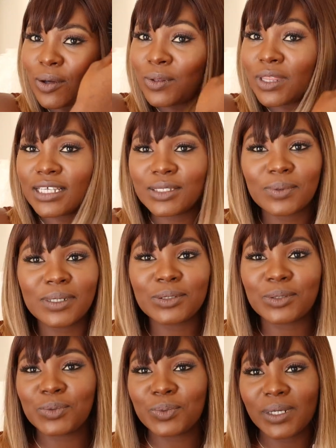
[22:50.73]
Oh, this one
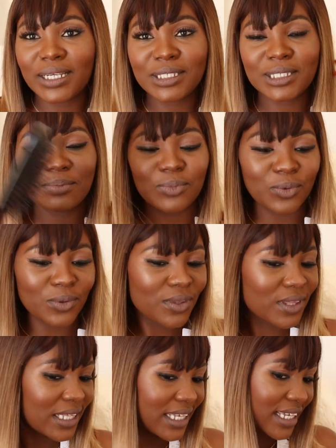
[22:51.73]
is really smooth.
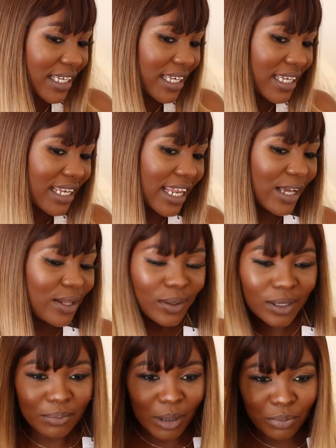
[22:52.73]
Like,
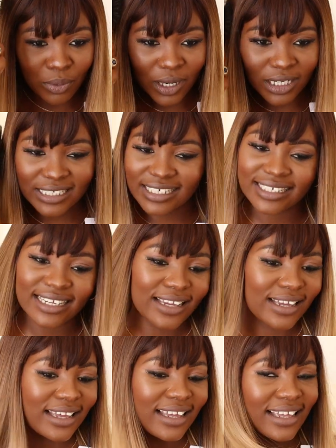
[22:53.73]
look at my brush.
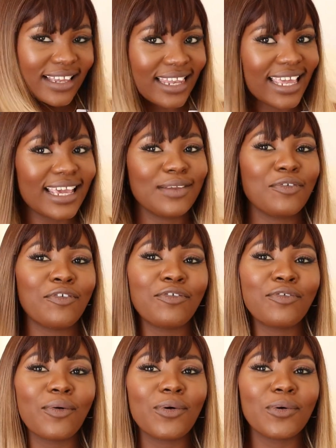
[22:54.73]
Like, it
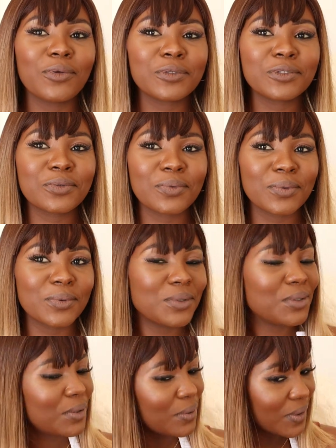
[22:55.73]
falls through.
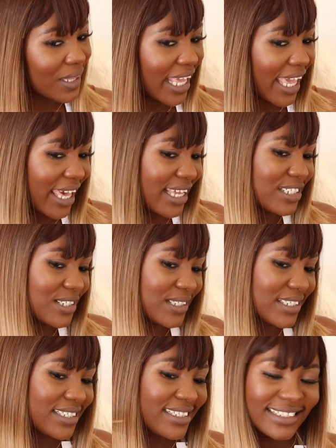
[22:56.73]
You know, the hair
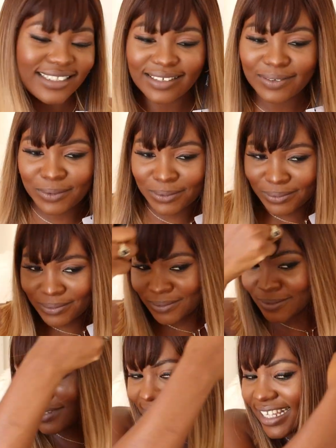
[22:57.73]
just...
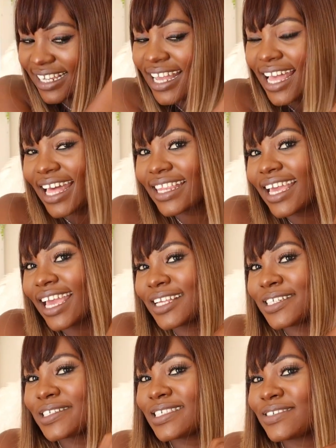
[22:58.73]
the
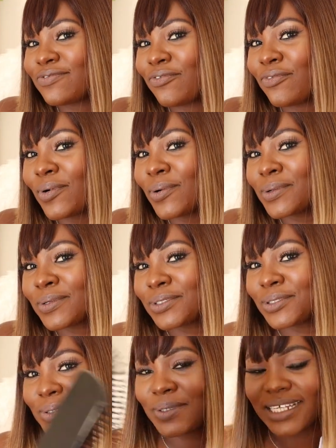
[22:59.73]
hair just
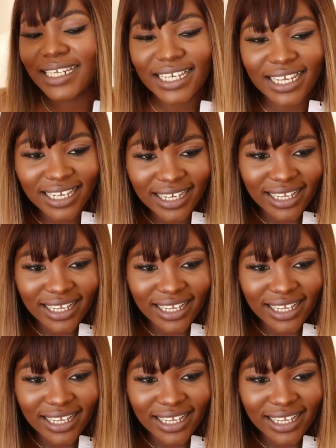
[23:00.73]
falls through it.